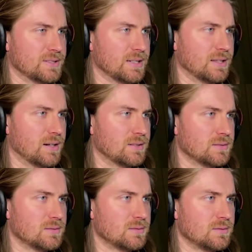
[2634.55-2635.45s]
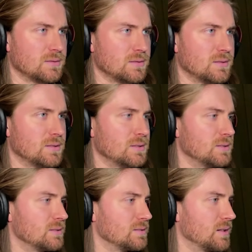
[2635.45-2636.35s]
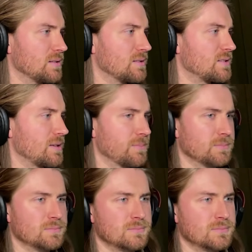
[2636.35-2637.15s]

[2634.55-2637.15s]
sitting there. Doesn't seem...